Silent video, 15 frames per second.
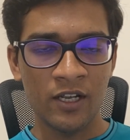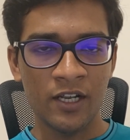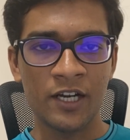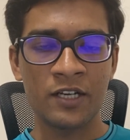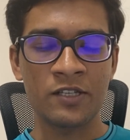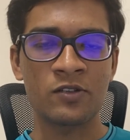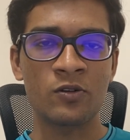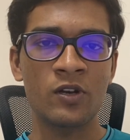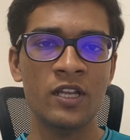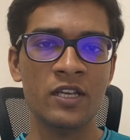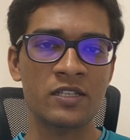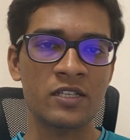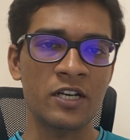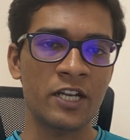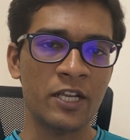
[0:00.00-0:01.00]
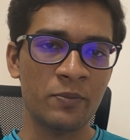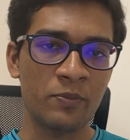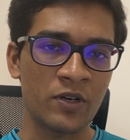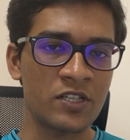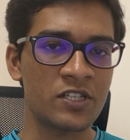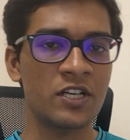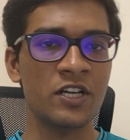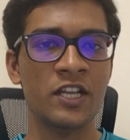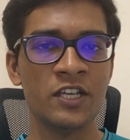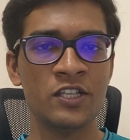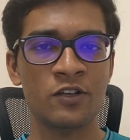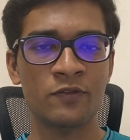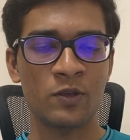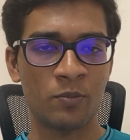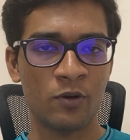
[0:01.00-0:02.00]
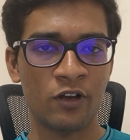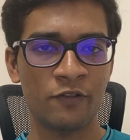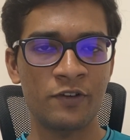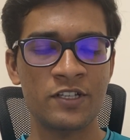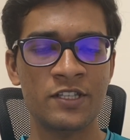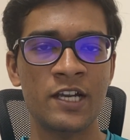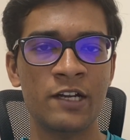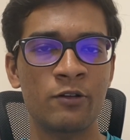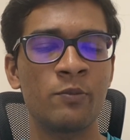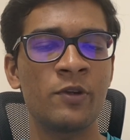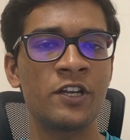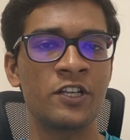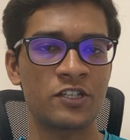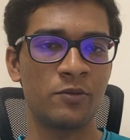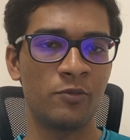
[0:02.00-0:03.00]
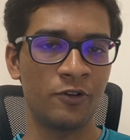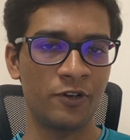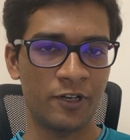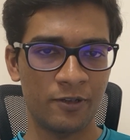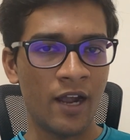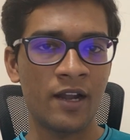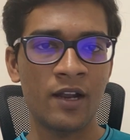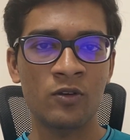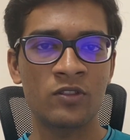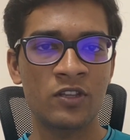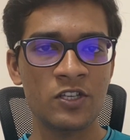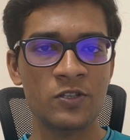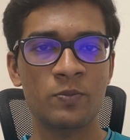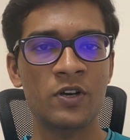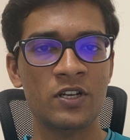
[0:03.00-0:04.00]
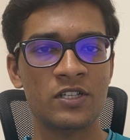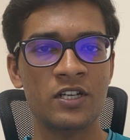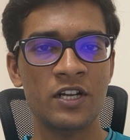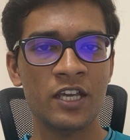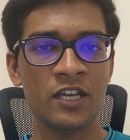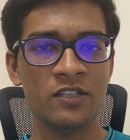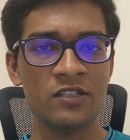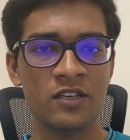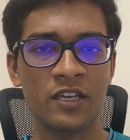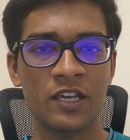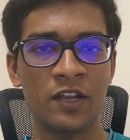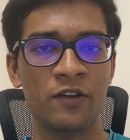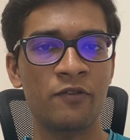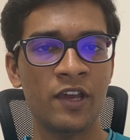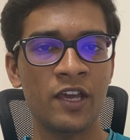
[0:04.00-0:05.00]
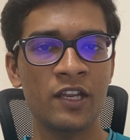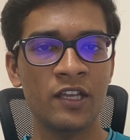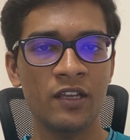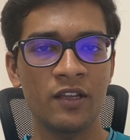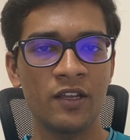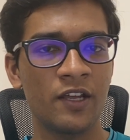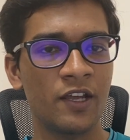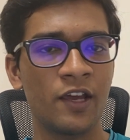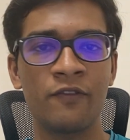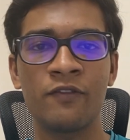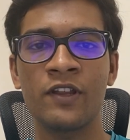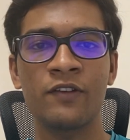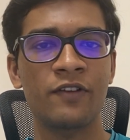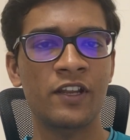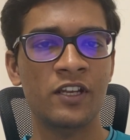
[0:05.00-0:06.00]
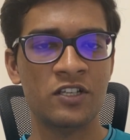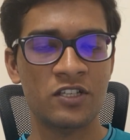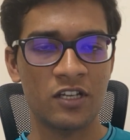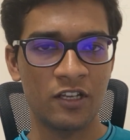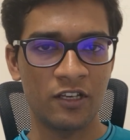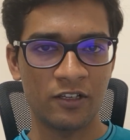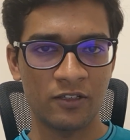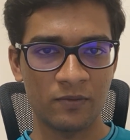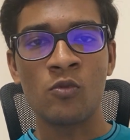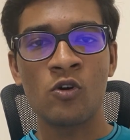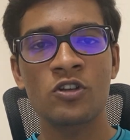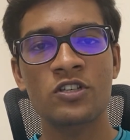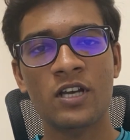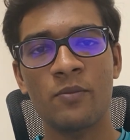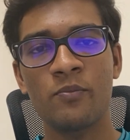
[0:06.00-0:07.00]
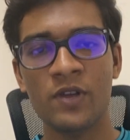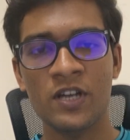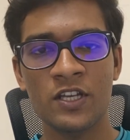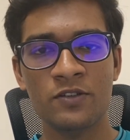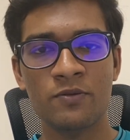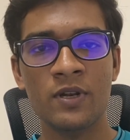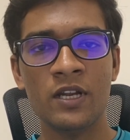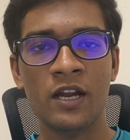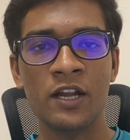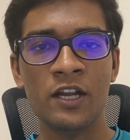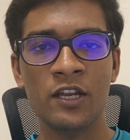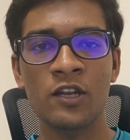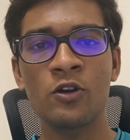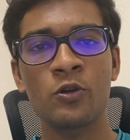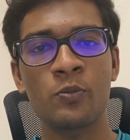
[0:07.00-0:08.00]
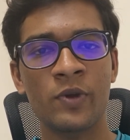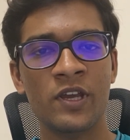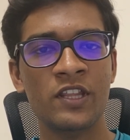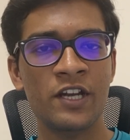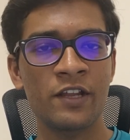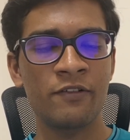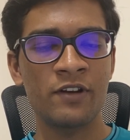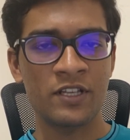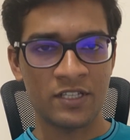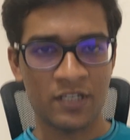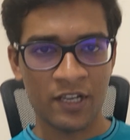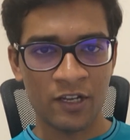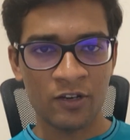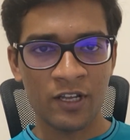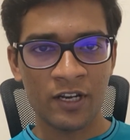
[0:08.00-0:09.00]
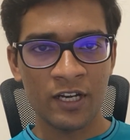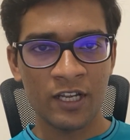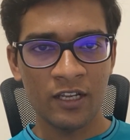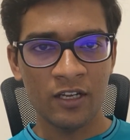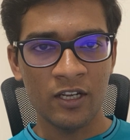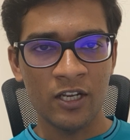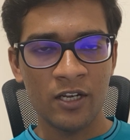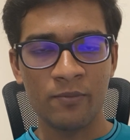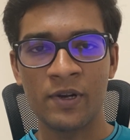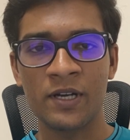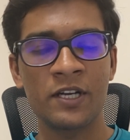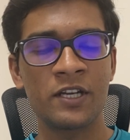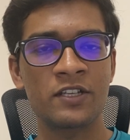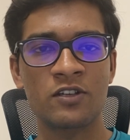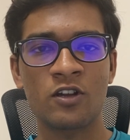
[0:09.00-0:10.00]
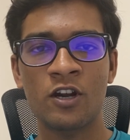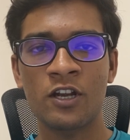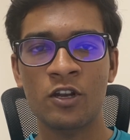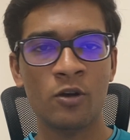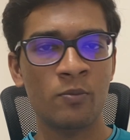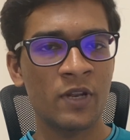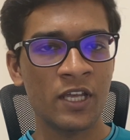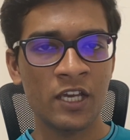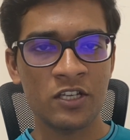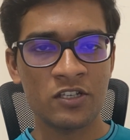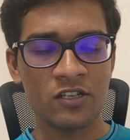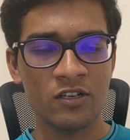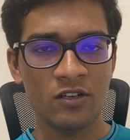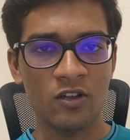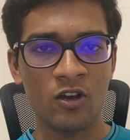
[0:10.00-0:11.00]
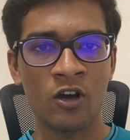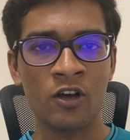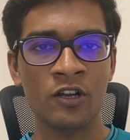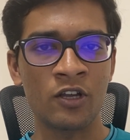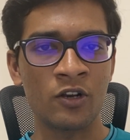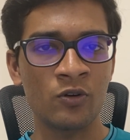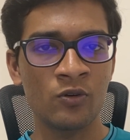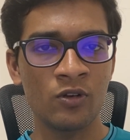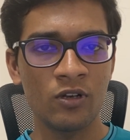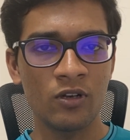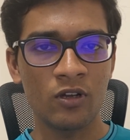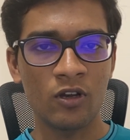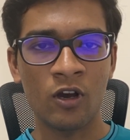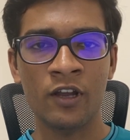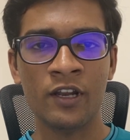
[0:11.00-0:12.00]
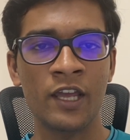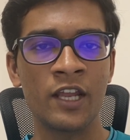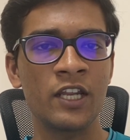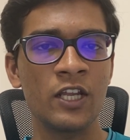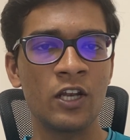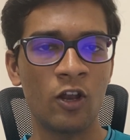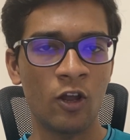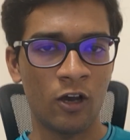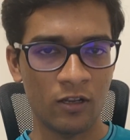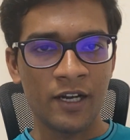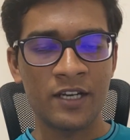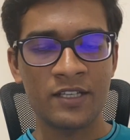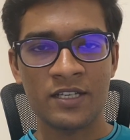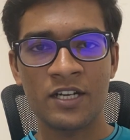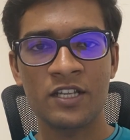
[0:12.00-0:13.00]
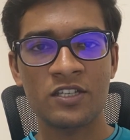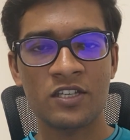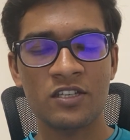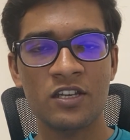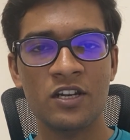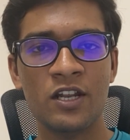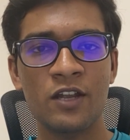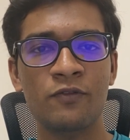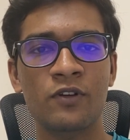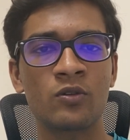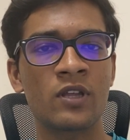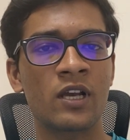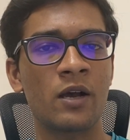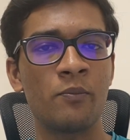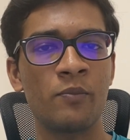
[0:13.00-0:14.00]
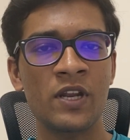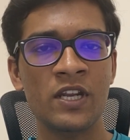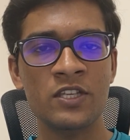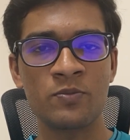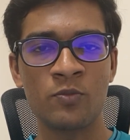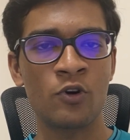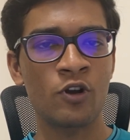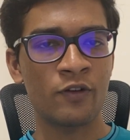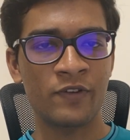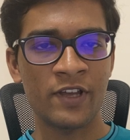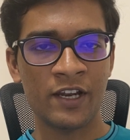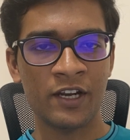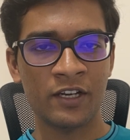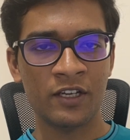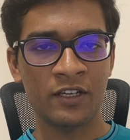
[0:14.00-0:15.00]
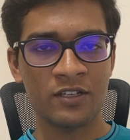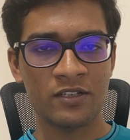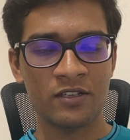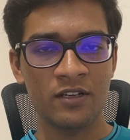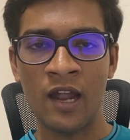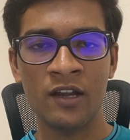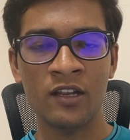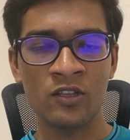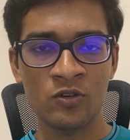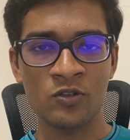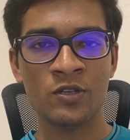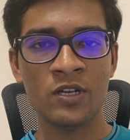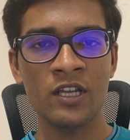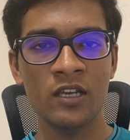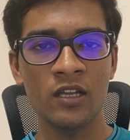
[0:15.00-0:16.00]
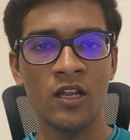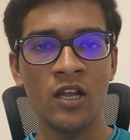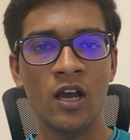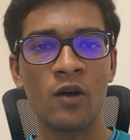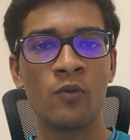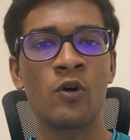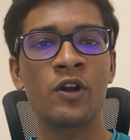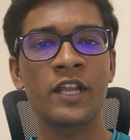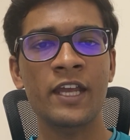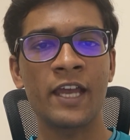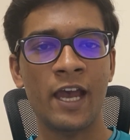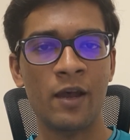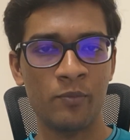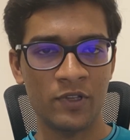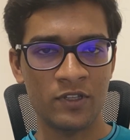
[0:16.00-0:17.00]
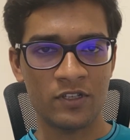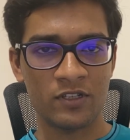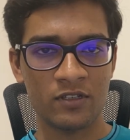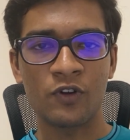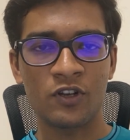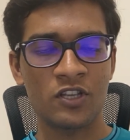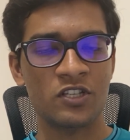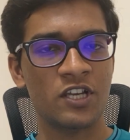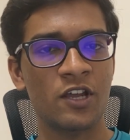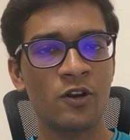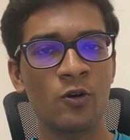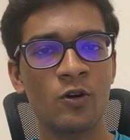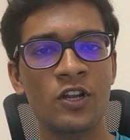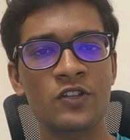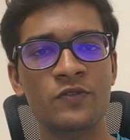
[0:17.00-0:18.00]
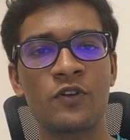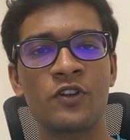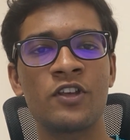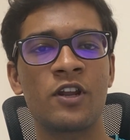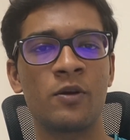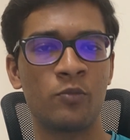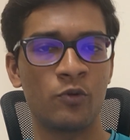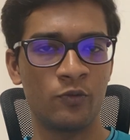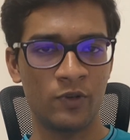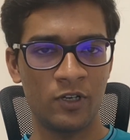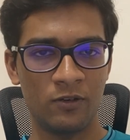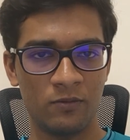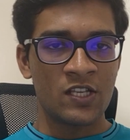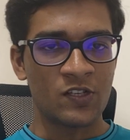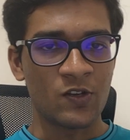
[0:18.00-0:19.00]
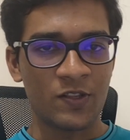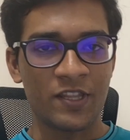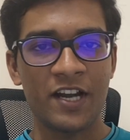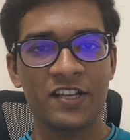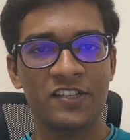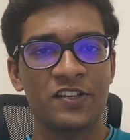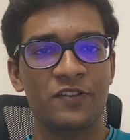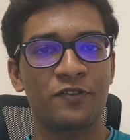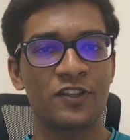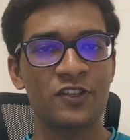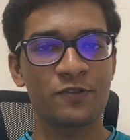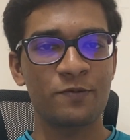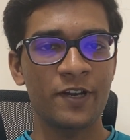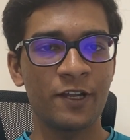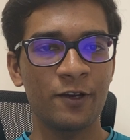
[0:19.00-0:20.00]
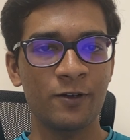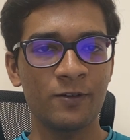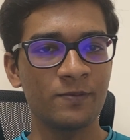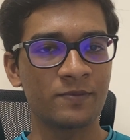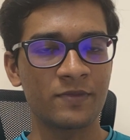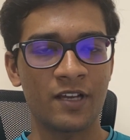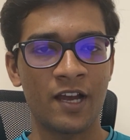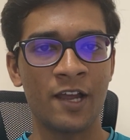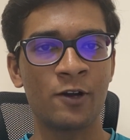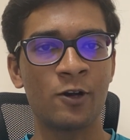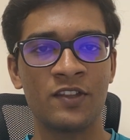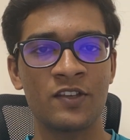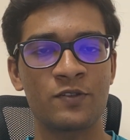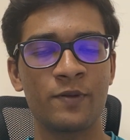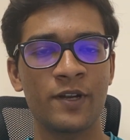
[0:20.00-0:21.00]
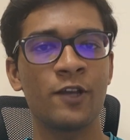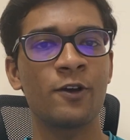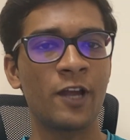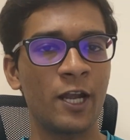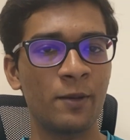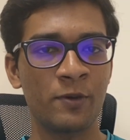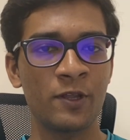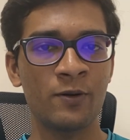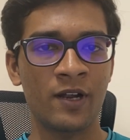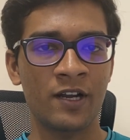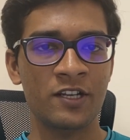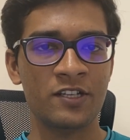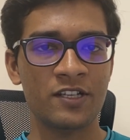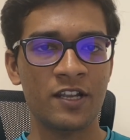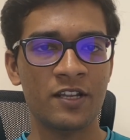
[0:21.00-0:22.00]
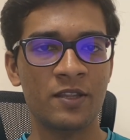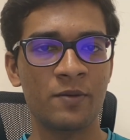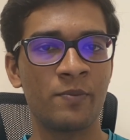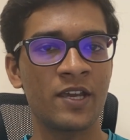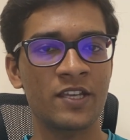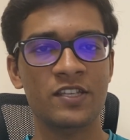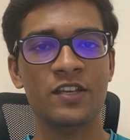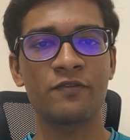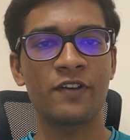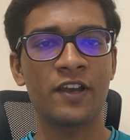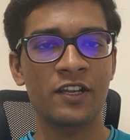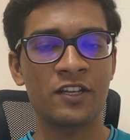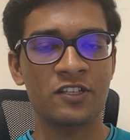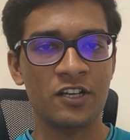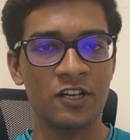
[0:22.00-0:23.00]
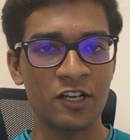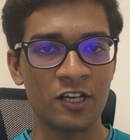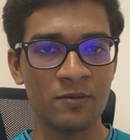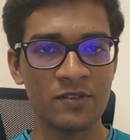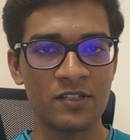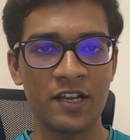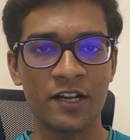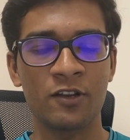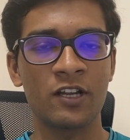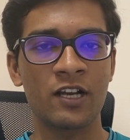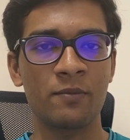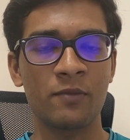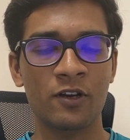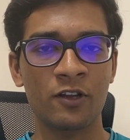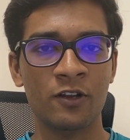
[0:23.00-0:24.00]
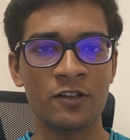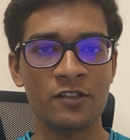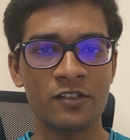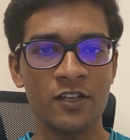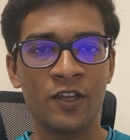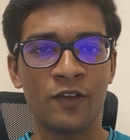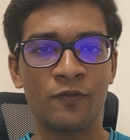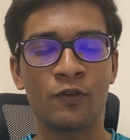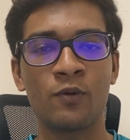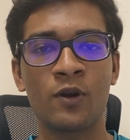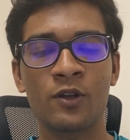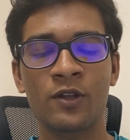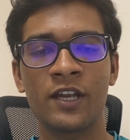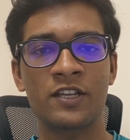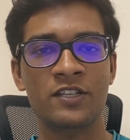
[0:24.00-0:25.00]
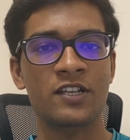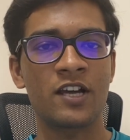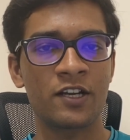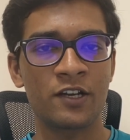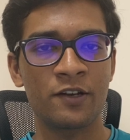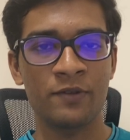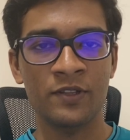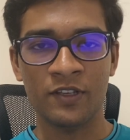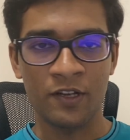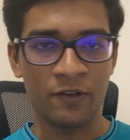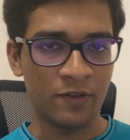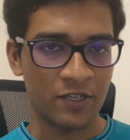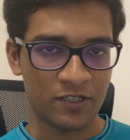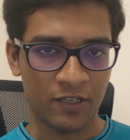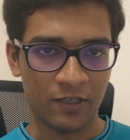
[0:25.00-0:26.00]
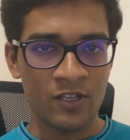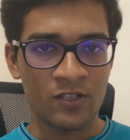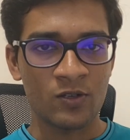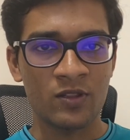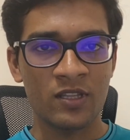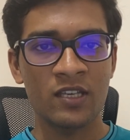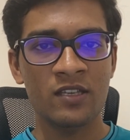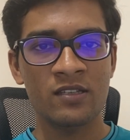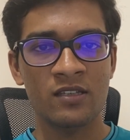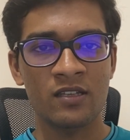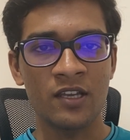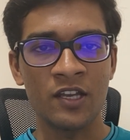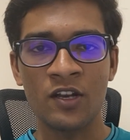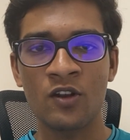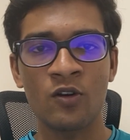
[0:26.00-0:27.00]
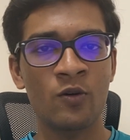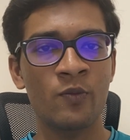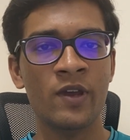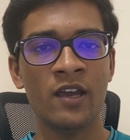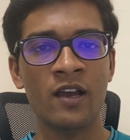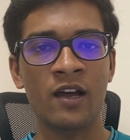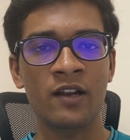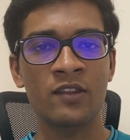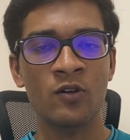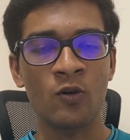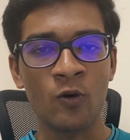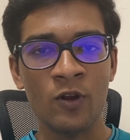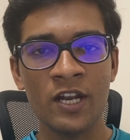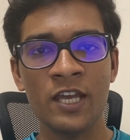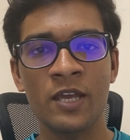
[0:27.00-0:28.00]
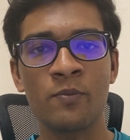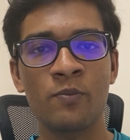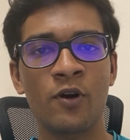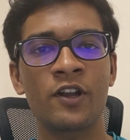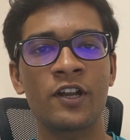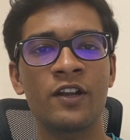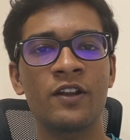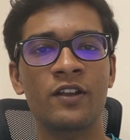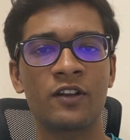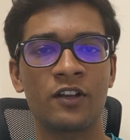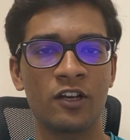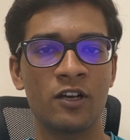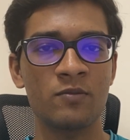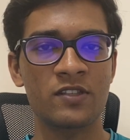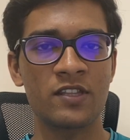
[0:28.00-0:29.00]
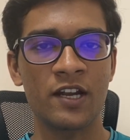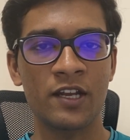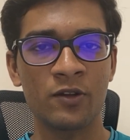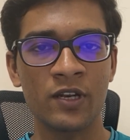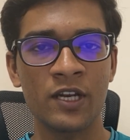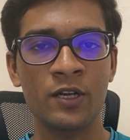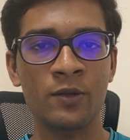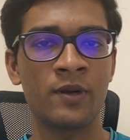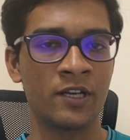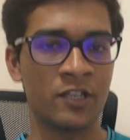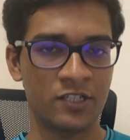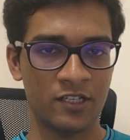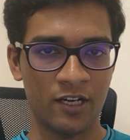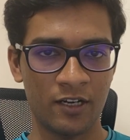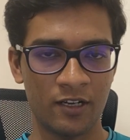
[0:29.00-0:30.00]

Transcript: It is only a certain percentage of the profits that will be distributed. And now this percentage can vary every financial year. Most companies will continue to pay the dividends regularly, but it is not an obligation or a rule or any law. It is a decision left to the company's board of directors, and usually a voting happens for the shareholders for their approval. So that is it for this video. I hope this video helped you understand the basic financial terms that you'll come across if you want to get started with investing. So these in no way are the only important terms that you need to understand.